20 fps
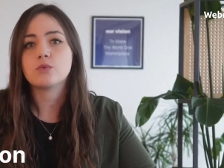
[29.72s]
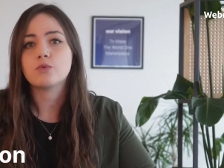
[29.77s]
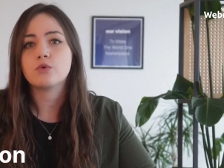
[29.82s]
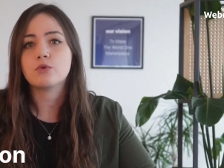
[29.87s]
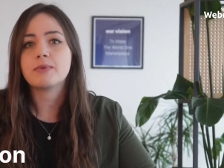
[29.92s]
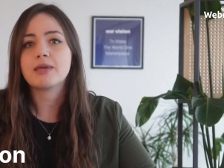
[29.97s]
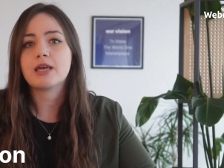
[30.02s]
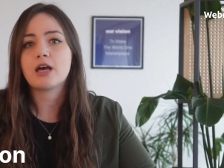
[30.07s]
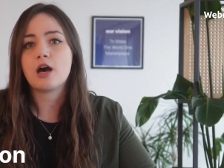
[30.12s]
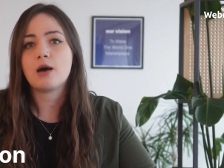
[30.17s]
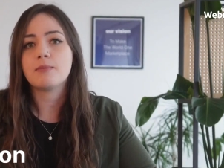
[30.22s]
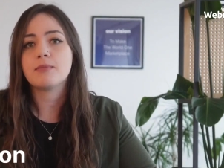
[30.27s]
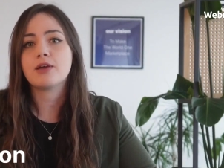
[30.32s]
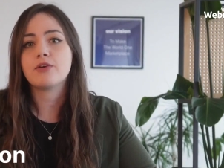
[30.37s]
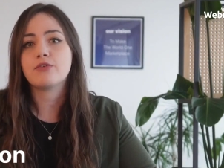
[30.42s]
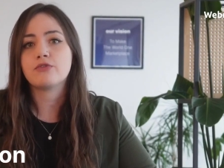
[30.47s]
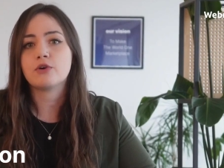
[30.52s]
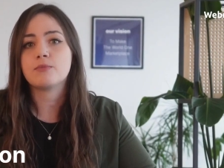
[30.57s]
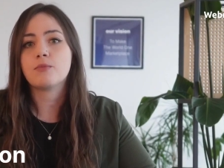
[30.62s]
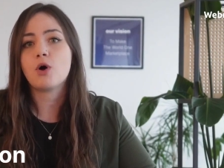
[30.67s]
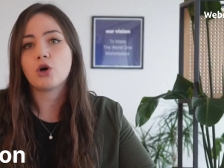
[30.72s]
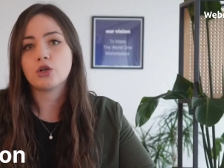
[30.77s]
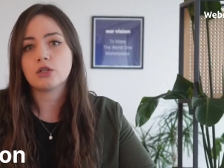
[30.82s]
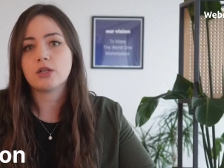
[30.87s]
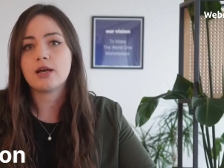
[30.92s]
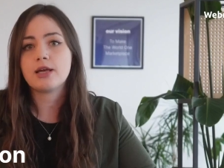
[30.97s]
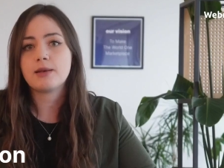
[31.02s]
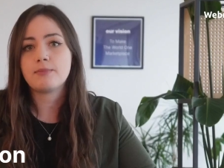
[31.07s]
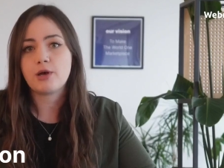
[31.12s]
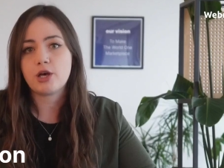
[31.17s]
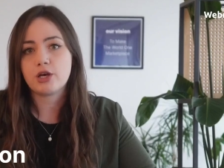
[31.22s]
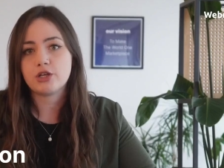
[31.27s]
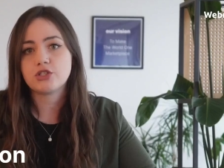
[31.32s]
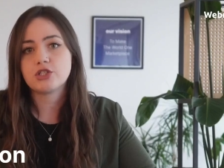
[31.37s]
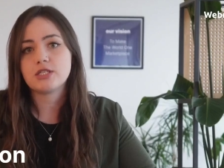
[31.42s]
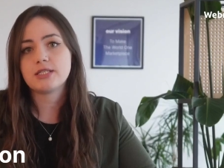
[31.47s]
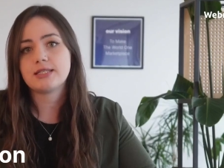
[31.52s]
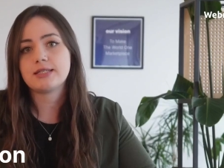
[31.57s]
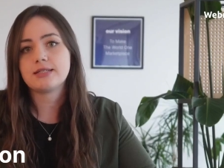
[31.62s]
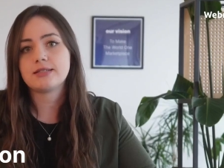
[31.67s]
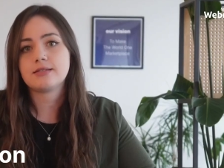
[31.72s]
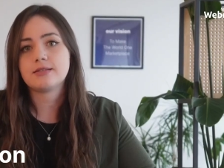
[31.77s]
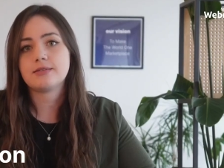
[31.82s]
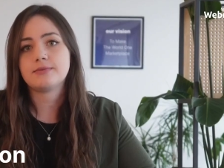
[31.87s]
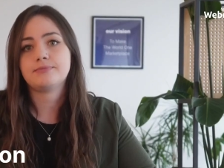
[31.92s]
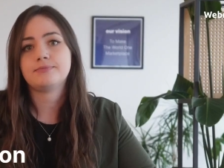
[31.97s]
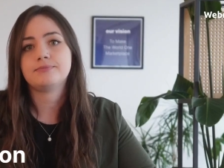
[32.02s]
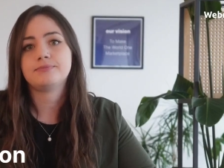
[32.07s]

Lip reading: will be coming from online purchases.